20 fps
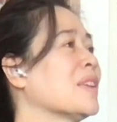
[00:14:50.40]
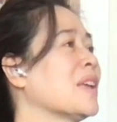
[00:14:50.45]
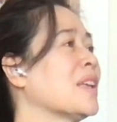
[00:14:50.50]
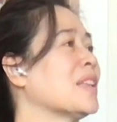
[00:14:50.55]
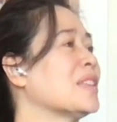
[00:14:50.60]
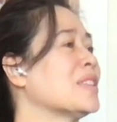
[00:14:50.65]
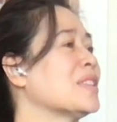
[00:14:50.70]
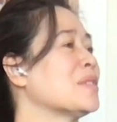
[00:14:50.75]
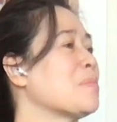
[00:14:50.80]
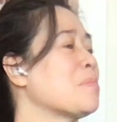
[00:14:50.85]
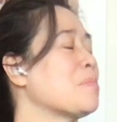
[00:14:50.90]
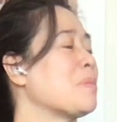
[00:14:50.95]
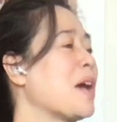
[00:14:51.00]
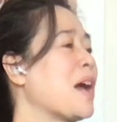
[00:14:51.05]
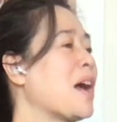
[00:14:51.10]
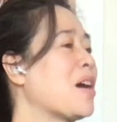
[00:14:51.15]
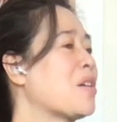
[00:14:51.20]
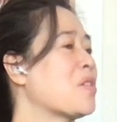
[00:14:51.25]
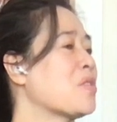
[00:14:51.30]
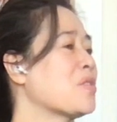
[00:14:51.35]
And it's
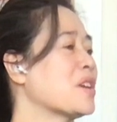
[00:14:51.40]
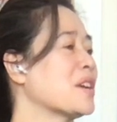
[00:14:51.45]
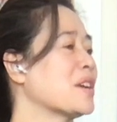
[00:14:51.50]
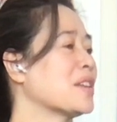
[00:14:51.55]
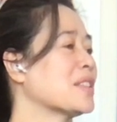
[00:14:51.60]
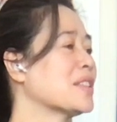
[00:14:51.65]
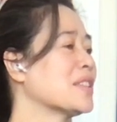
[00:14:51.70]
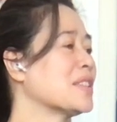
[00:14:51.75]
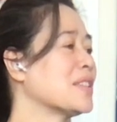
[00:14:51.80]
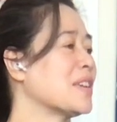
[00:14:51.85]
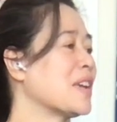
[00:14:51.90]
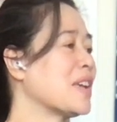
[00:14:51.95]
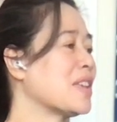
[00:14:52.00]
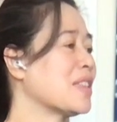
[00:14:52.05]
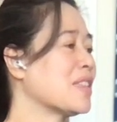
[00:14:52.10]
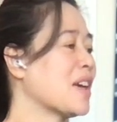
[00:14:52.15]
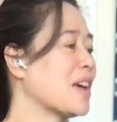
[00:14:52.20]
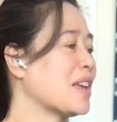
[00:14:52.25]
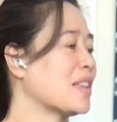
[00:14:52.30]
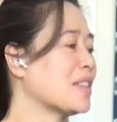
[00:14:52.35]
empowering to
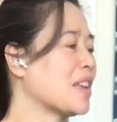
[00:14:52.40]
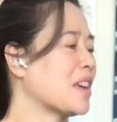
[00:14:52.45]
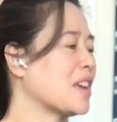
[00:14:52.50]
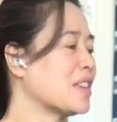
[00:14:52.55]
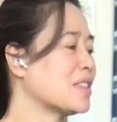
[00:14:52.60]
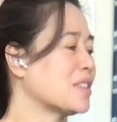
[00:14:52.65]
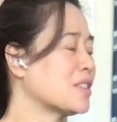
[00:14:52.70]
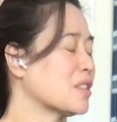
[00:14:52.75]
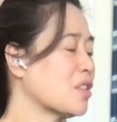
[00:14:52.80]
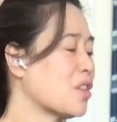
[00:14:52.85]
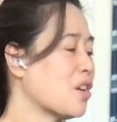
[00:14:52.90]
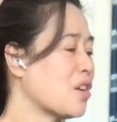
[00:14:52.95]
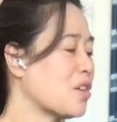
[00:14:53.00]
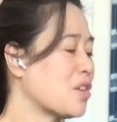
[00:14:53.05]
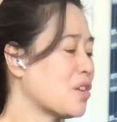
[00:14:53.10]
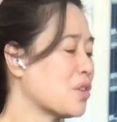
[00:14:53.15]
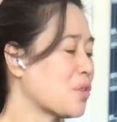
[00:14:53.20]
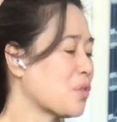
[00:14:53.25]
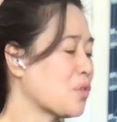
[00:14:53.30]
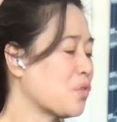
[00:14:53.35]
take that nice,
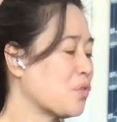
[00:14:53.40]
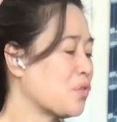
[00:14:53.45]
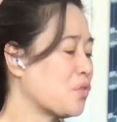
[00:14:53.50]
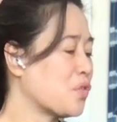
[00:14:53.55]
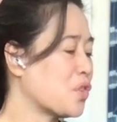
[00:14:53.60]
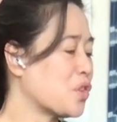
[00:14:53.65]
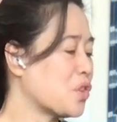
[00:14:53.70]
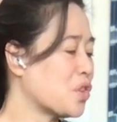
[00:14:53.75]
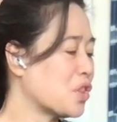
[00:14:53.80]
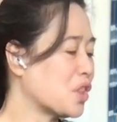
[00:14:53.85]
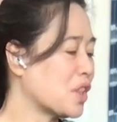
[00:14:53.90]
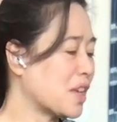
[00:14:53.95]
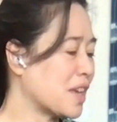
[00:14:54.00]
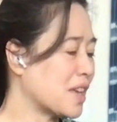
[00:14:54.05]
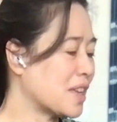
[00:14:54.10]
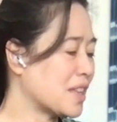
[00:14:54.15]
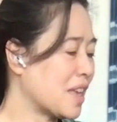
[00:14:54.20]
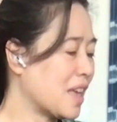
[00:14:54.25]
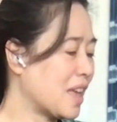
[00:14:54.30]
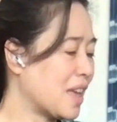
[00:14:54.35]
long, full
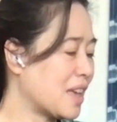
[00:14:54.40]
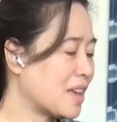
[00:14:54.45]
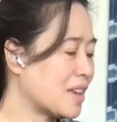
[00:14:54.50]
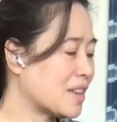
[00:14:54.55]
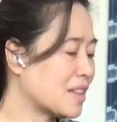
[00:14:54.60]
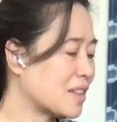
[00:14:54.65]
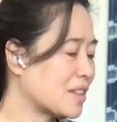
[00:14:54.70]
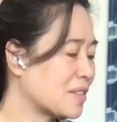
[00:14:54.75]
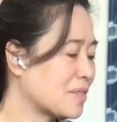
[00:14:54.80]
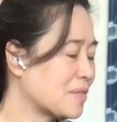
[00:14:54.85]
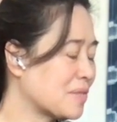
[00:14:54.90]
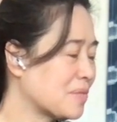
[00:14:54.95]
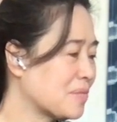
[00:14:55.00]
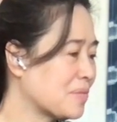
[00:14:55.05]
inhale.